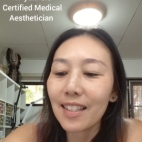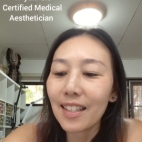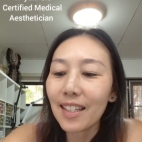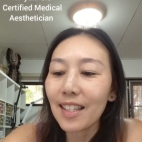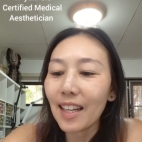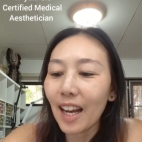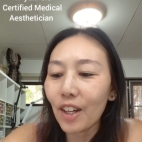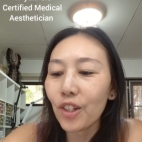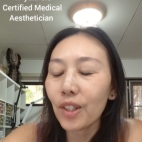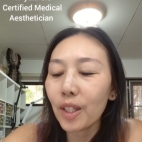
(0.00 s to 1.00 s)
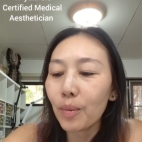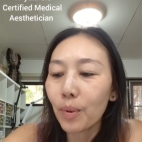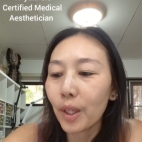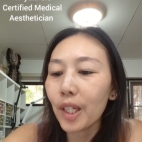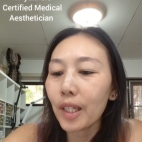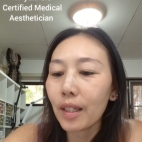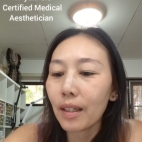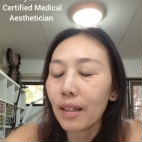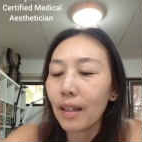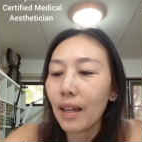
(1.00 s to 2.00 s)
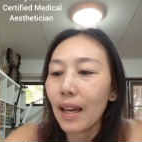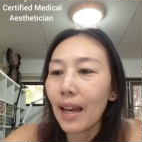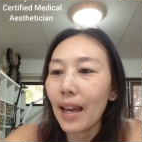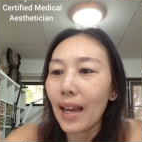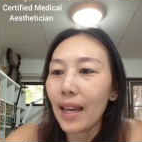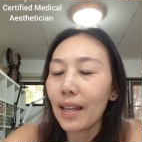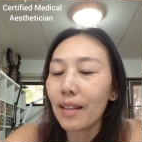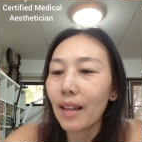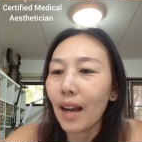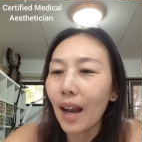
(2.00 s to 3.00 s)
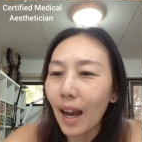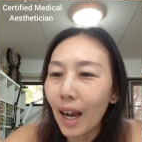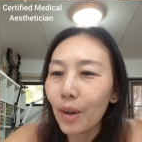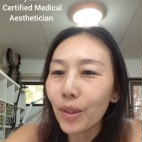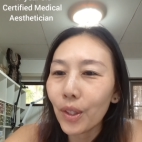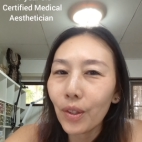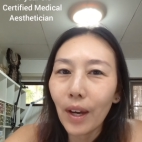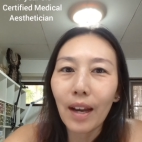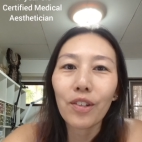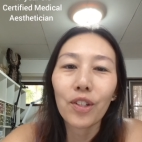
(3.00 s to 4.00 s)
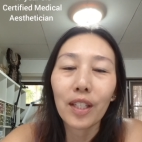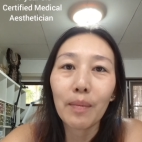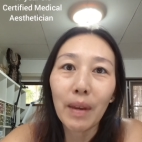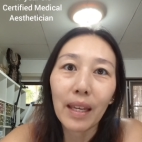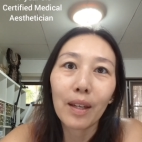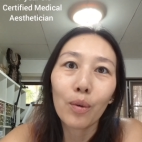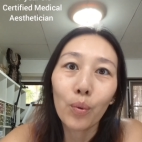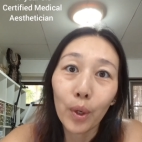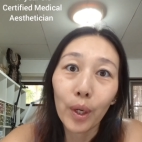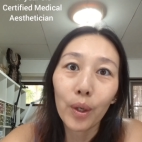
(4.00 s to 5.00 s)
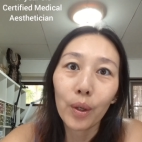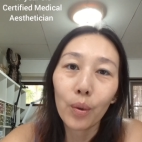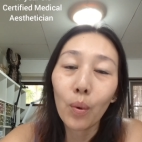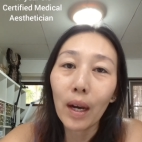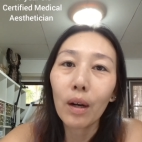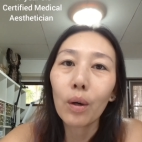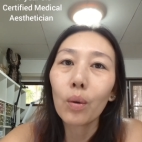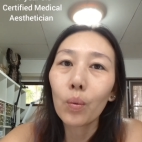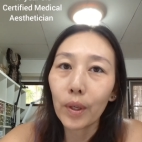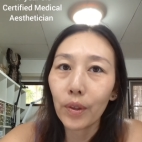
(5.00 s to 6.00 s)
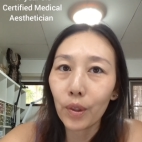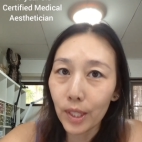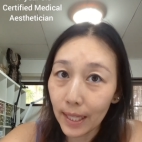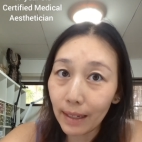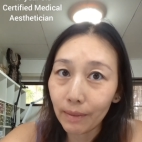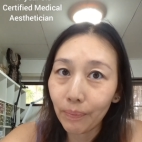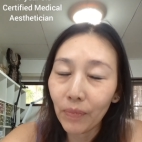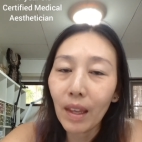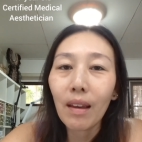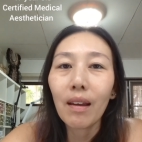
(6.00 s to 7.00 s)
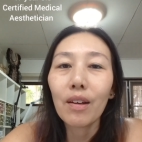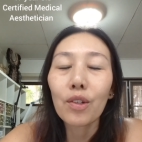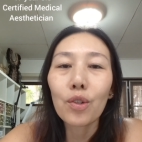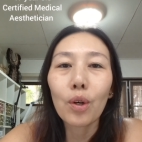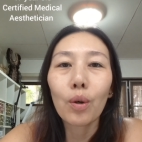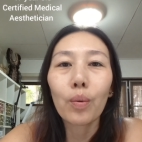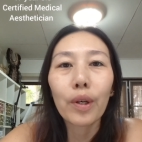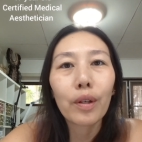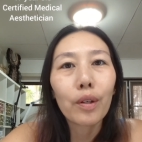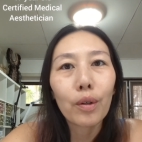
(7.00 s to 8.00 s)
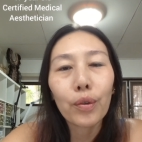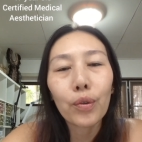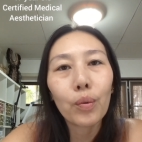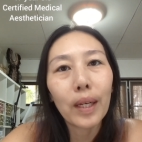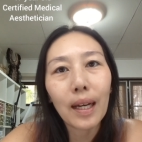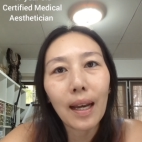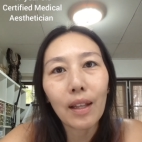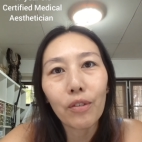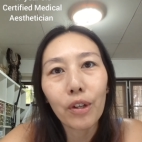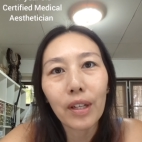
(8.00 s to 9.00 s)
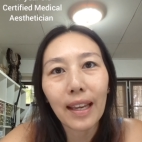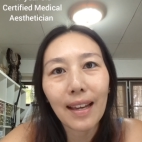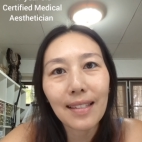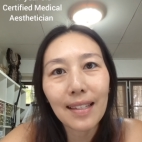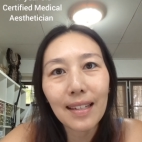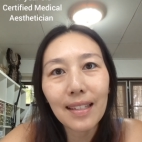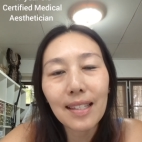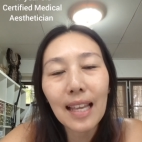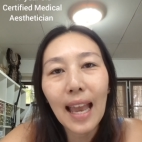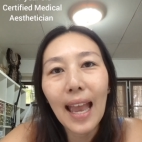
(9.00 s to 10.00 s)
does it actually work? And how do you actually make it work well with your skin? So, we're going to go through what hyaluronic acid is